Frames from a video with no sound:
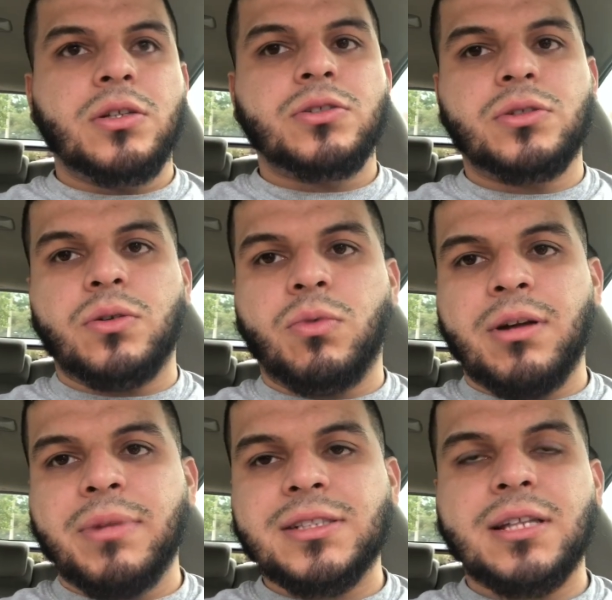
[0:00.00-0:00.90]
So
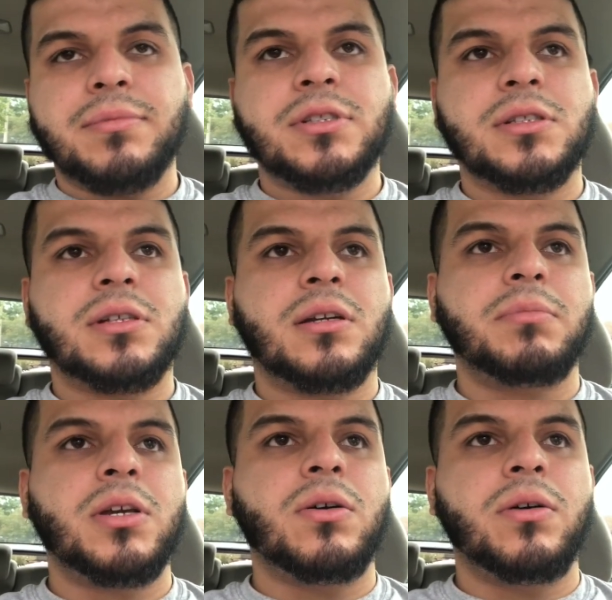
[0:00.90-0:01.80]
one of my steps is going to
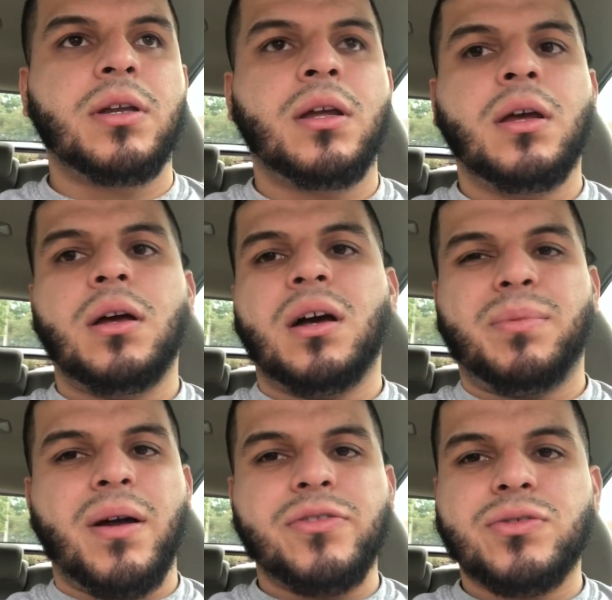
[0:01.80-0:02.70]
be going
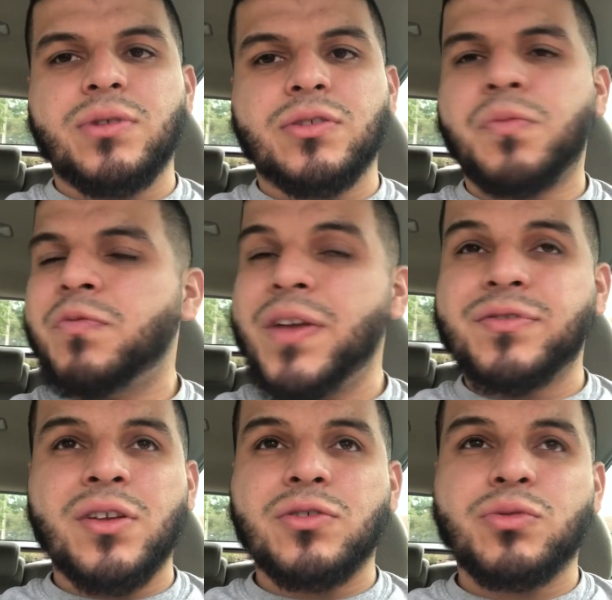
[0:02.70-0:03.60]
probably to a
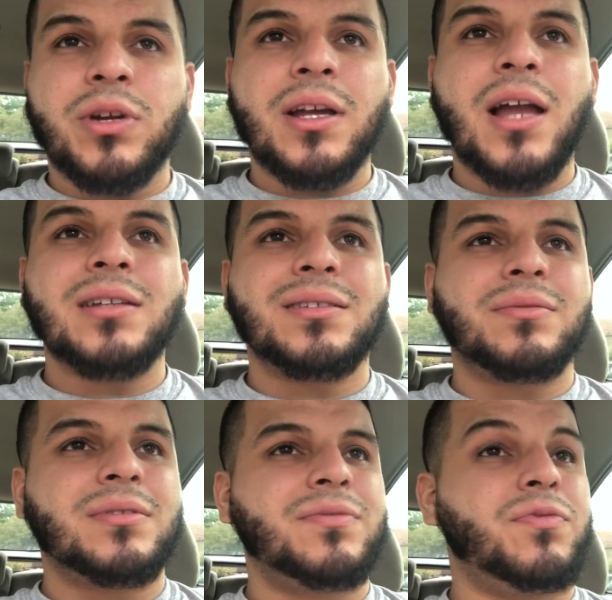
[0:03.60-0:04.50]
15 or 20 gallon
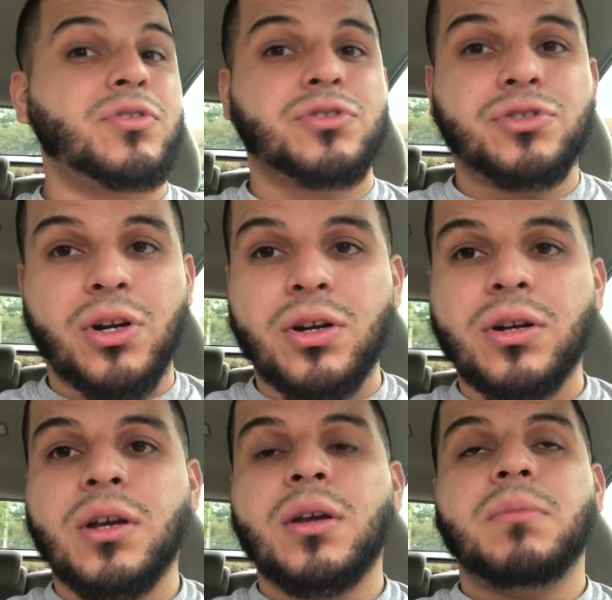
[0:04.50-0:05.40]
for
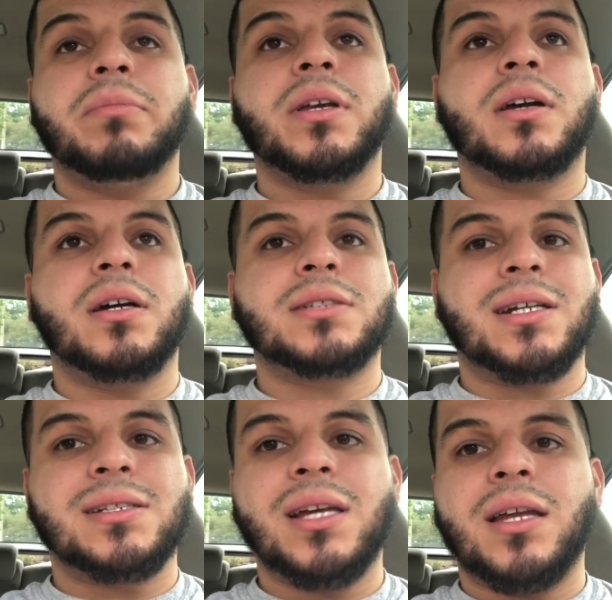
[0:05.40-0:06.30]
sure, because
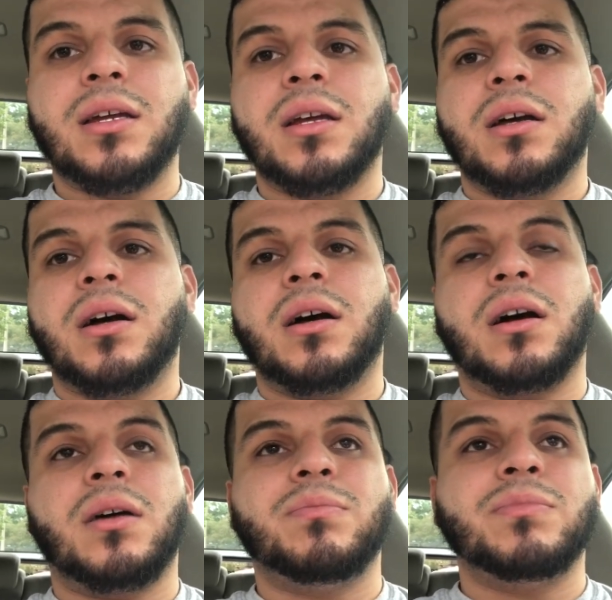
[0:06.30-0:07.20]
like I said,
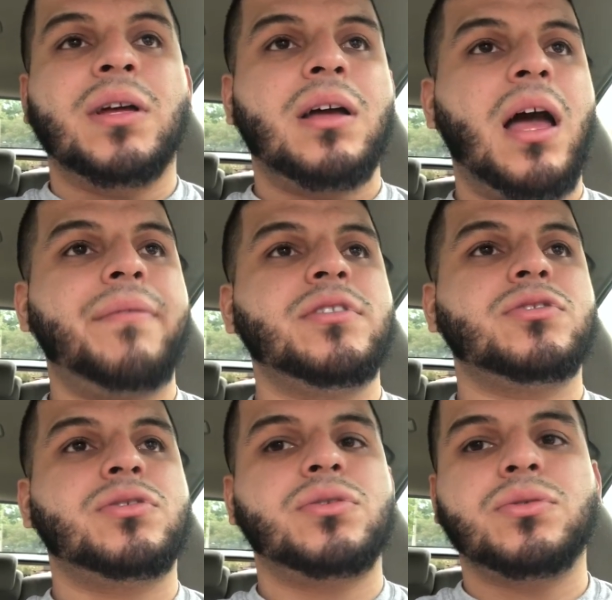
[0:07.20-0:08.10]

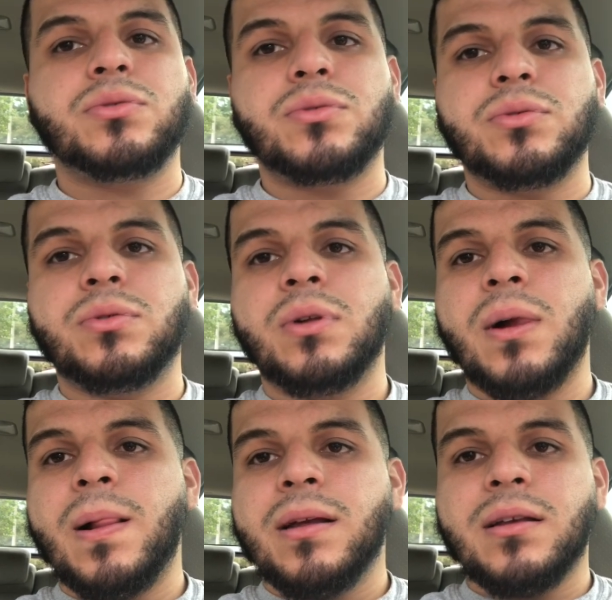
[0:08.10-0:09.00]
having to
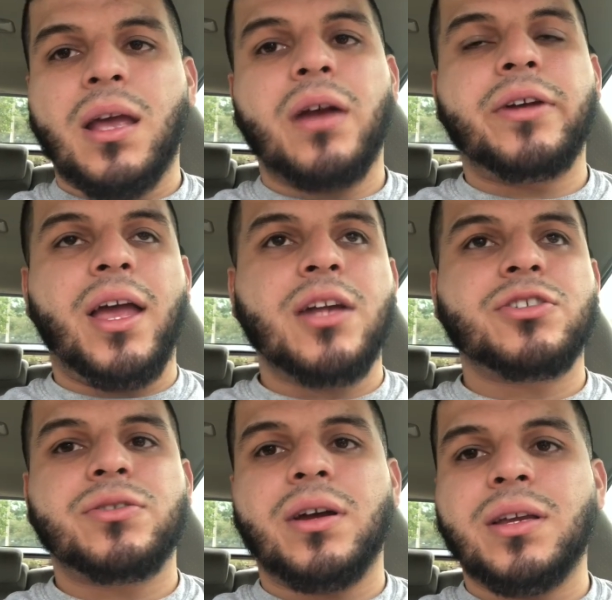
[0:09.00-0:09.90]
carry
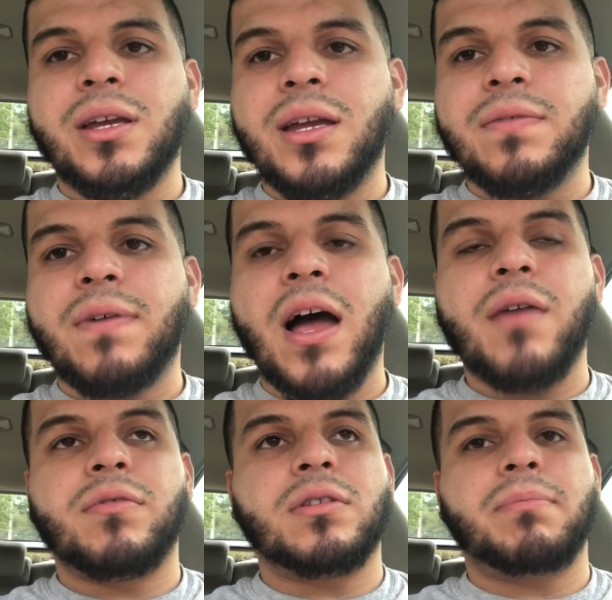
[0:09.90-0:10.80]
extra
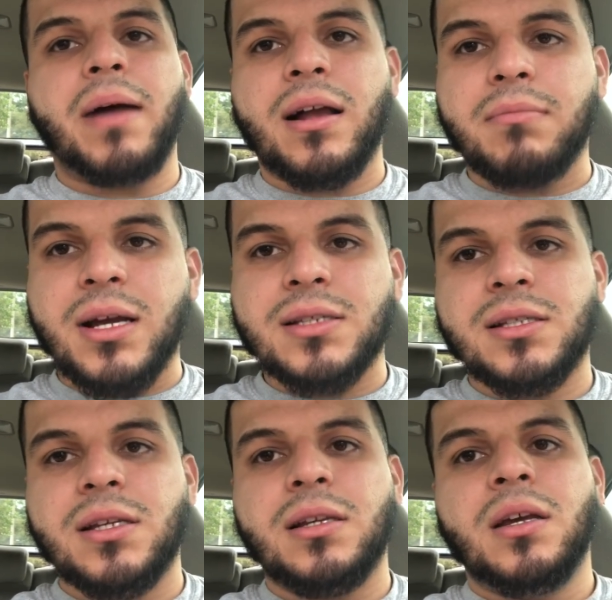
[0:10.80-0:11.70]
E85 on the back of my
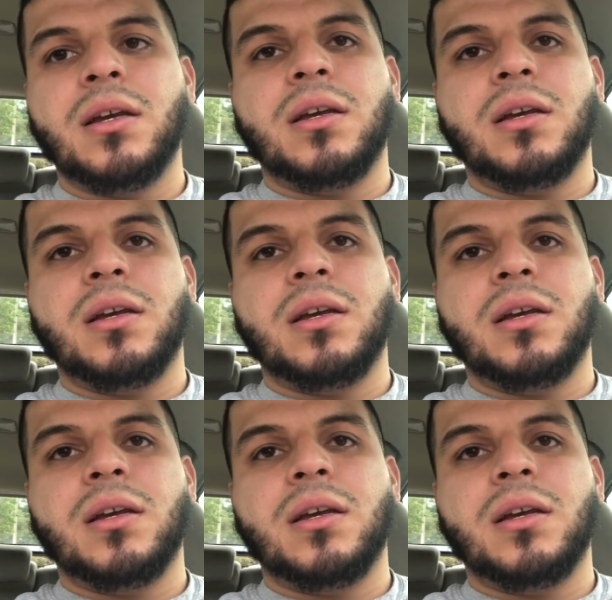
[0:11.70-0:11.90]
seat,